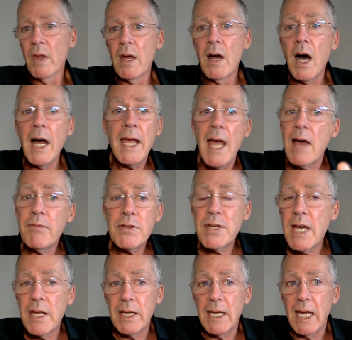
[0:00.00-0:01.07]
I haven't
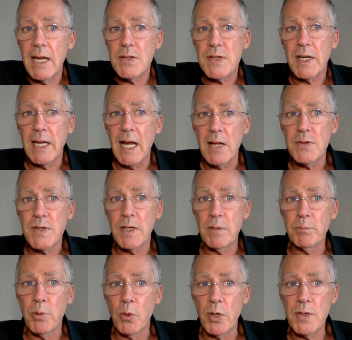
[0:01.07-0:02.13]
had a case of
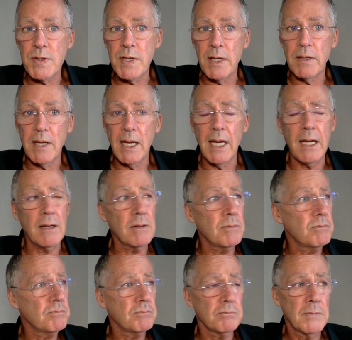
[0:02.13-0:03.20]
calcium poisoning
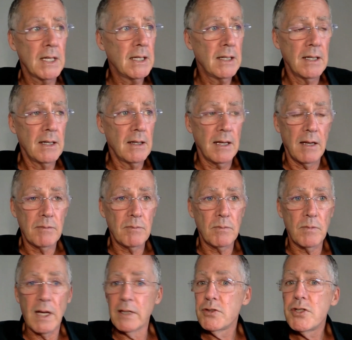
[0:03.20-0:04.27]
in
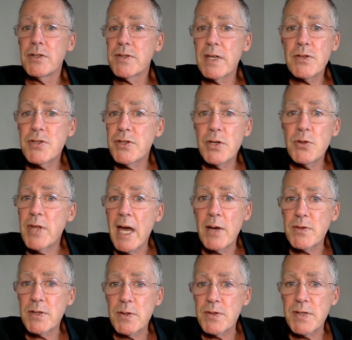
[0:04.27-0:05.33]
since
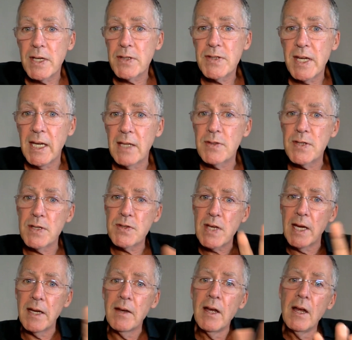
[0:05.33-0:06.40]
2016, since I